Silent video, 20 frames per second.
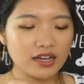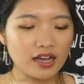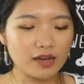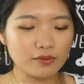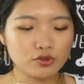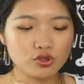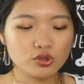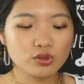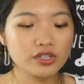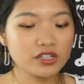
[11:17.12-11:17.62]

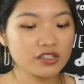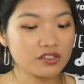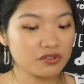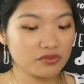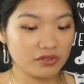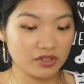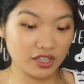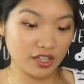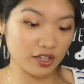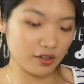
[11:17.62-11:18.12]
I'm sure it is a
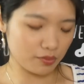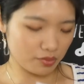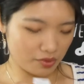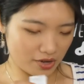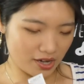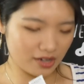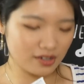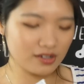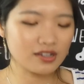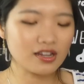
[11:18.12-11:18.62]
really good
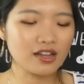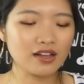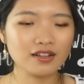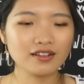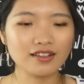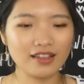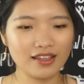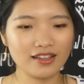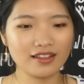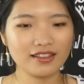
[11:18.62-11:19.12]
brand,
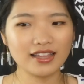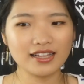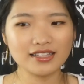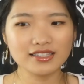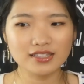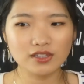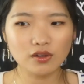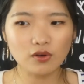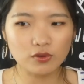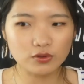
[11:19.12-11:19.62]
and
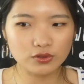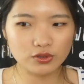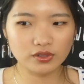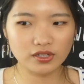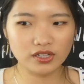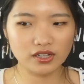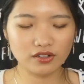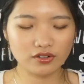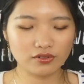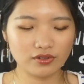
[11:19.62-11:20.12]
that's also
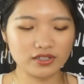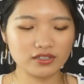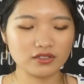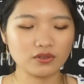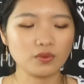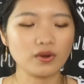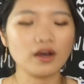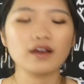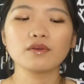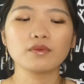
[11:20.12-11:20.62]
the other
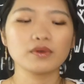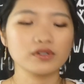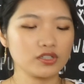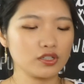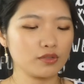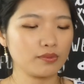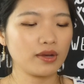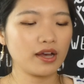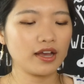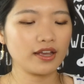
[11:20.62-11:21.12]
reason why I want
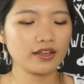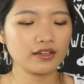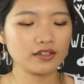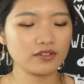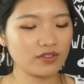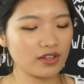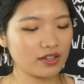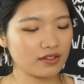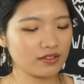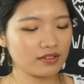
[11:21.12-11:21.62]
to buy
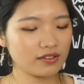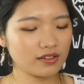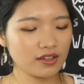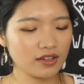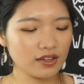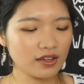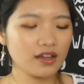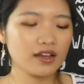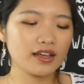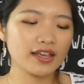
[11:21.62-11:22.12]
Advent
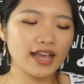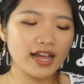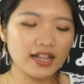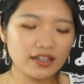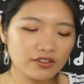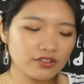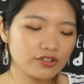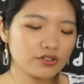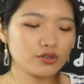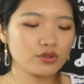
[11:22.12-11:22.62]

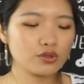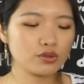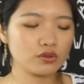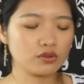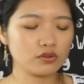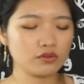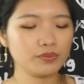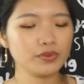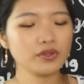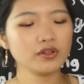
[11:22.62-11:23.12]
calendars
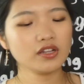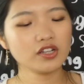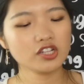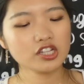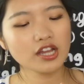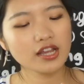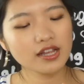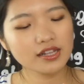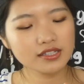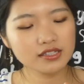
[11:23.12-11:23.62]
or beauty
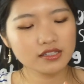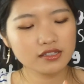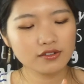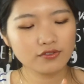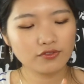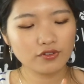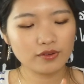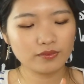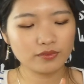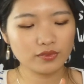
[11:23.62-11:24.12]
chest
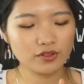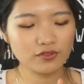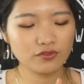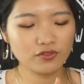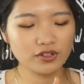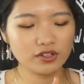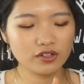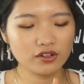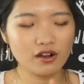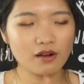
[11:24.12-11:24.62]
from
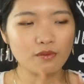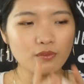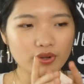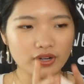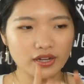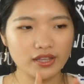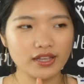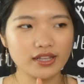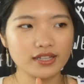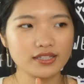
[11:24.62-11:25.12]
different
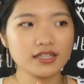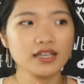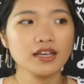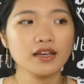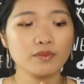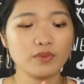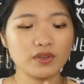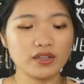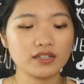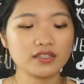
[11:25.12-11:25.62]
companies,
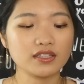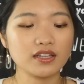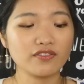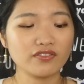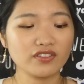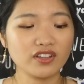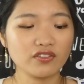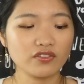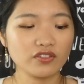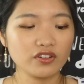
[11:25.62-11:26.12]
because
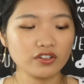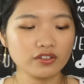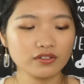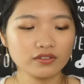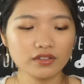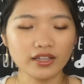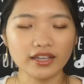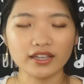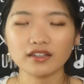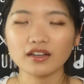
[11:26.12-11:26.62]
I've
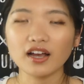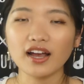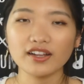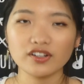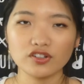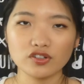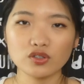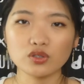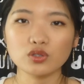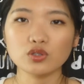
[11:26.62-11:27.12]
never, like, I
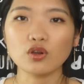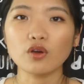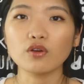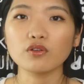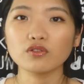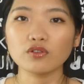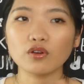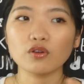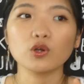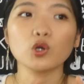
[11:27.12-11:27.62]
just
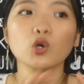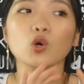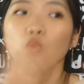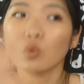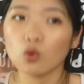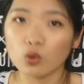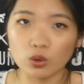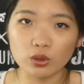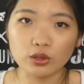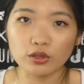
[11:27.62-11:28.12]
don't know
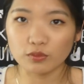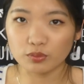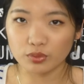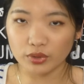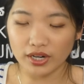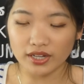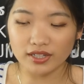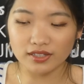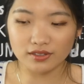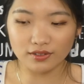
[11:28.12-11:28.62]
all the
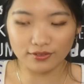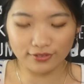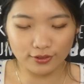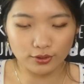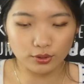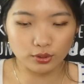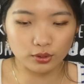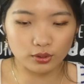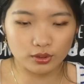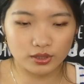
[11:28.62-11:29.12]
brands, of
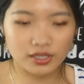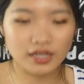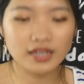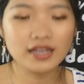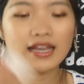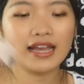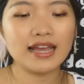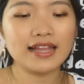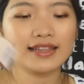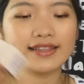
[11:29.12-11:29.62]
course,
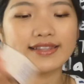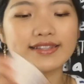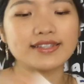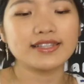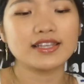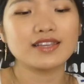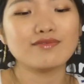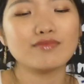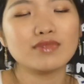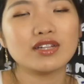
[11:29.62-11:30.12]
and
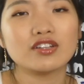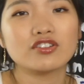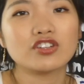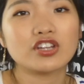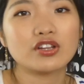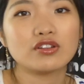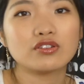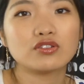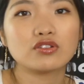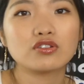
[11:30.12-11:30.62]
this gave me the
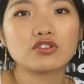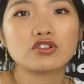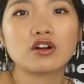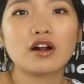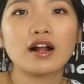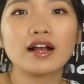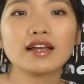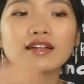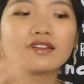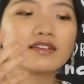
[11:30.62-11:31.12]
chance to
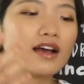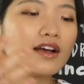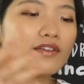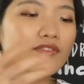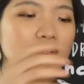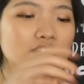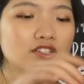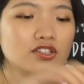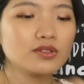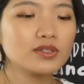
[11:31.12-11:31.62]
try and dive
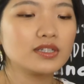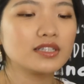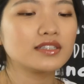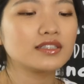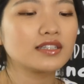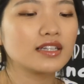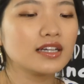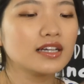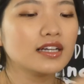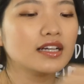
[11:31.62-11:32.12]
into it.